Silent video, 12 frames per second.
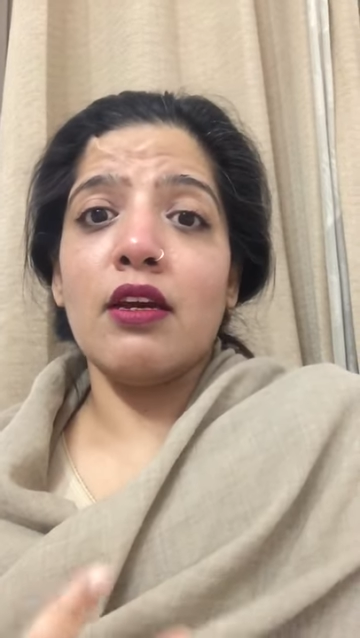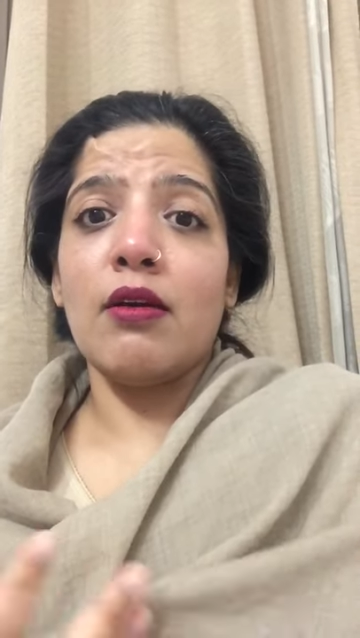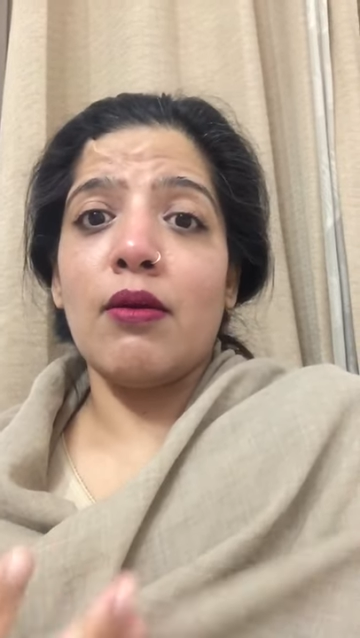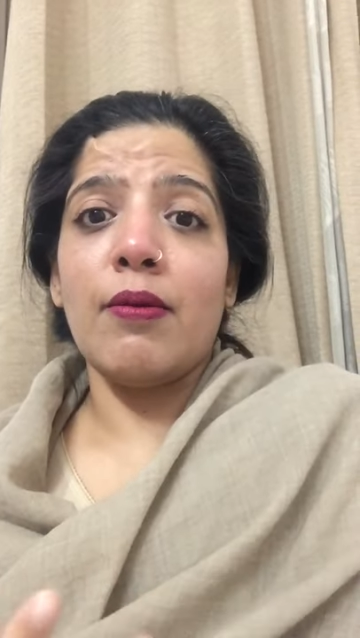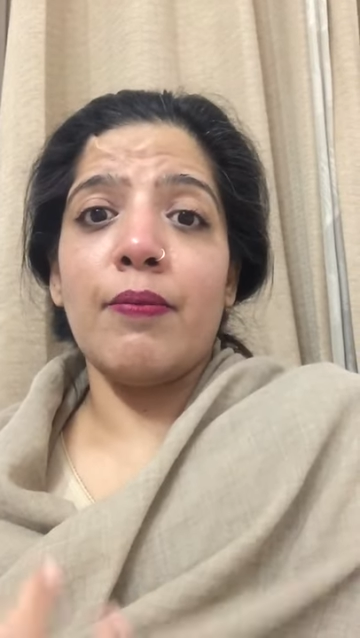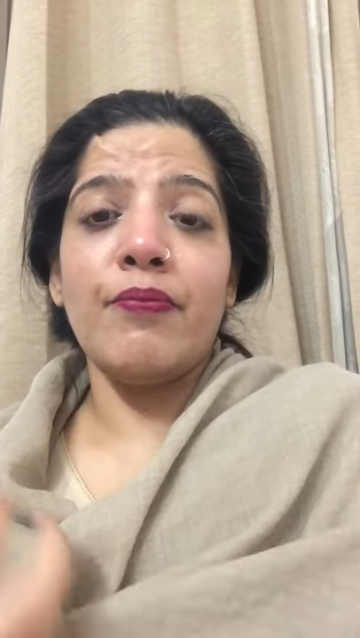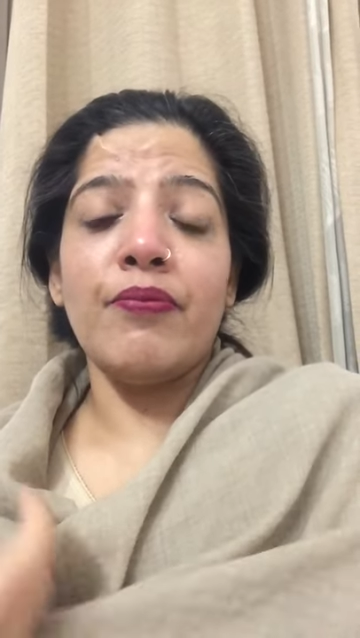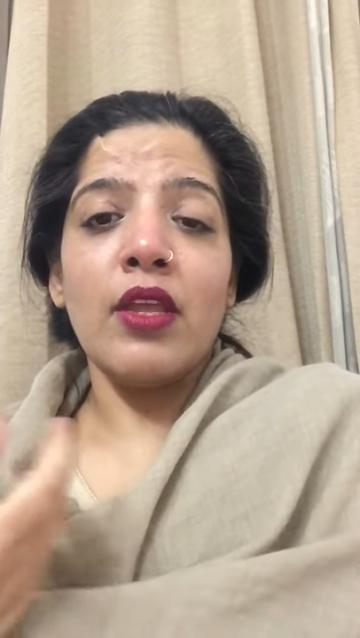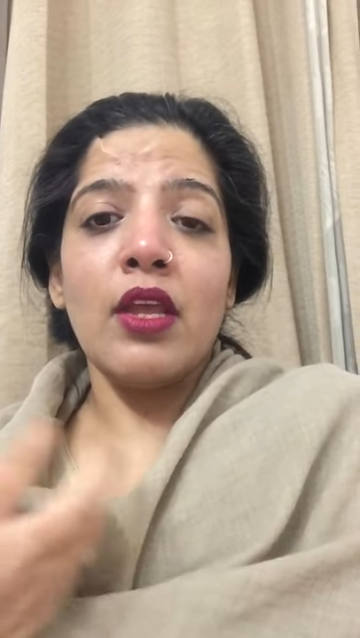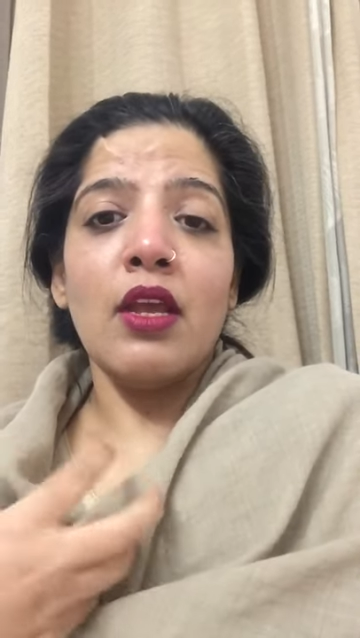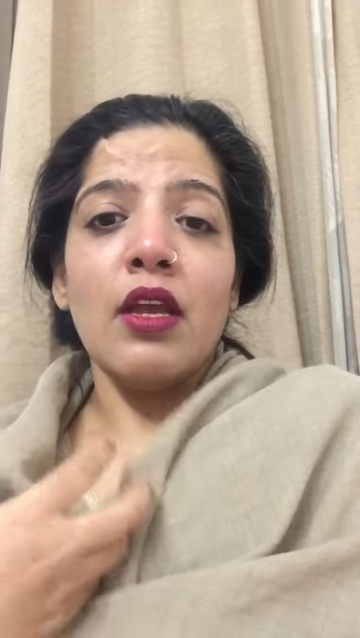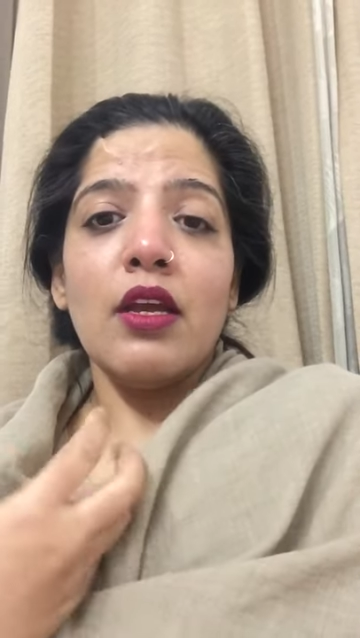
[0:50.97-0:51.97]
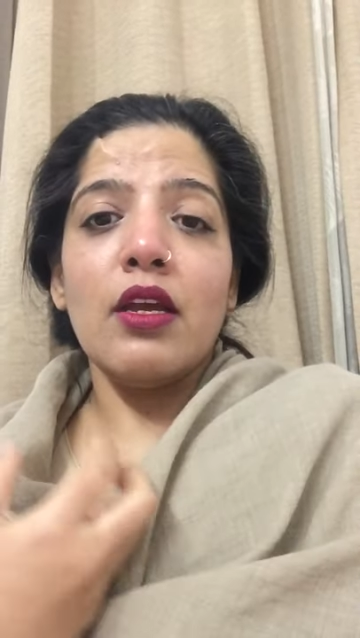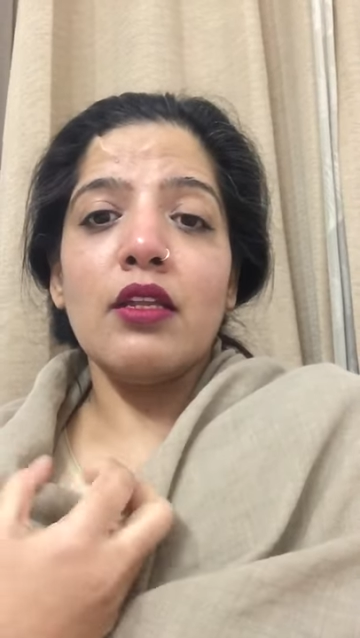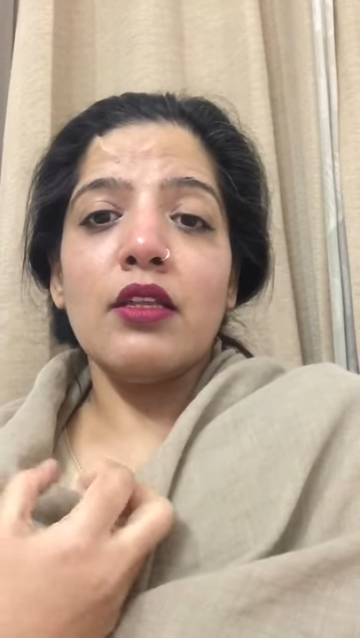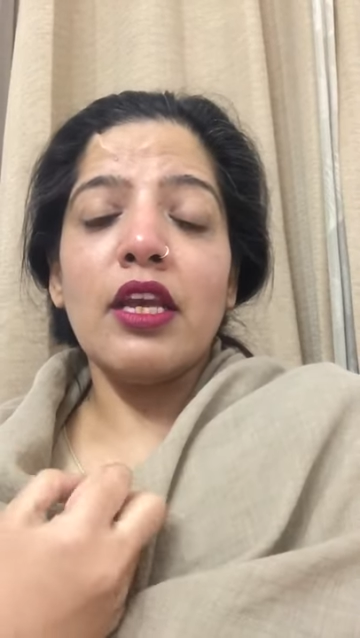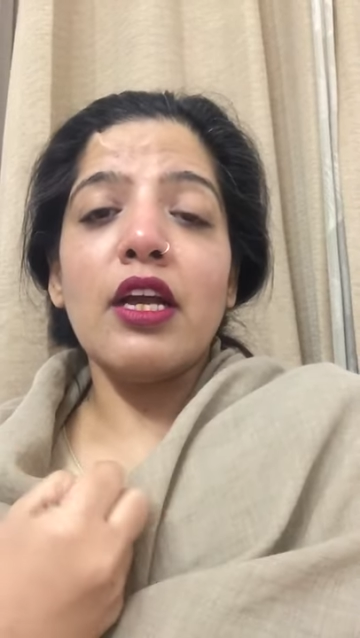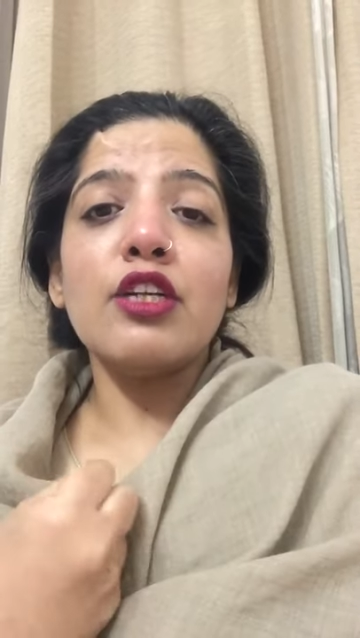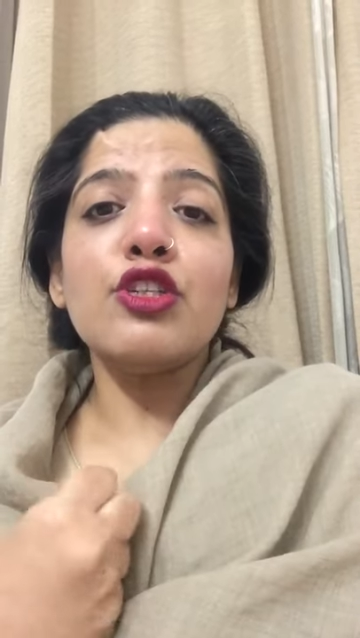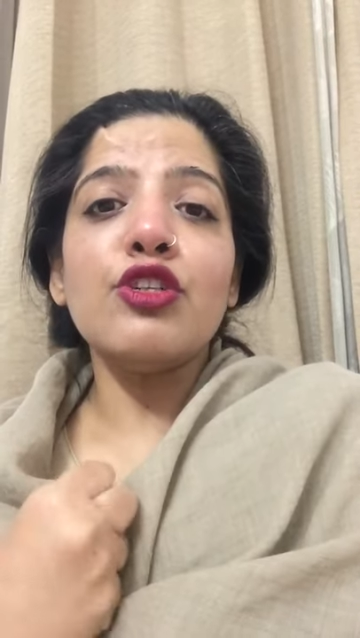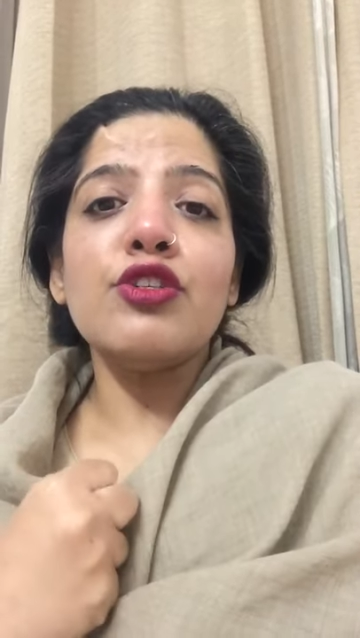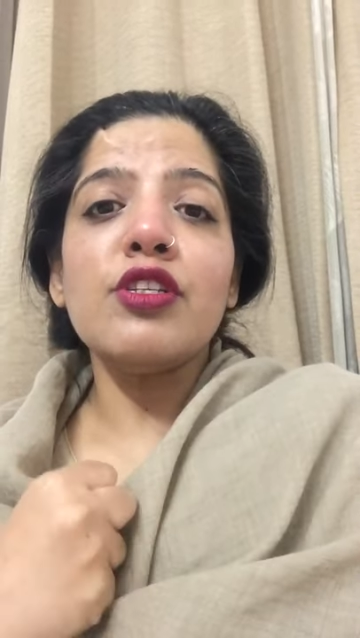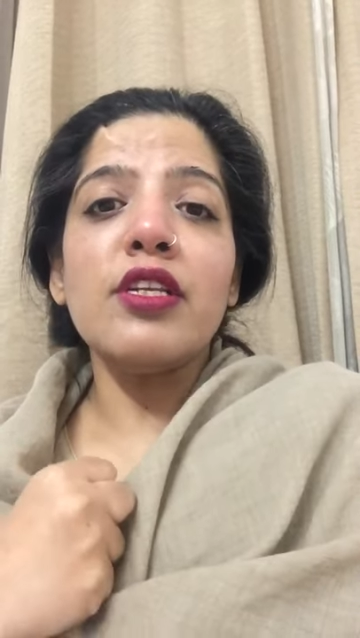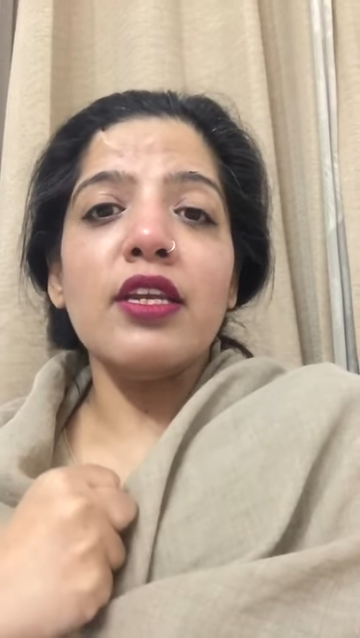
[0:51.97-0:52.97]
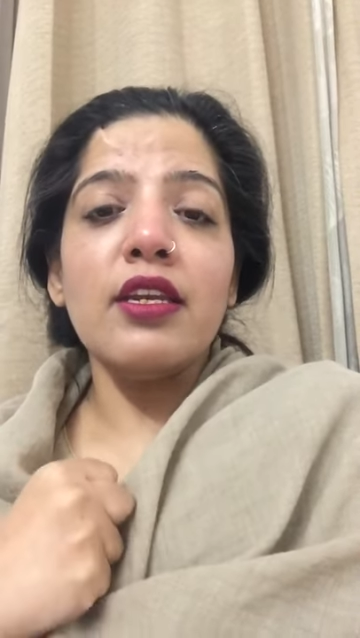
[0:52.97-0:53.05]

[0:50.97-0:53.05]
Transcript: they continuously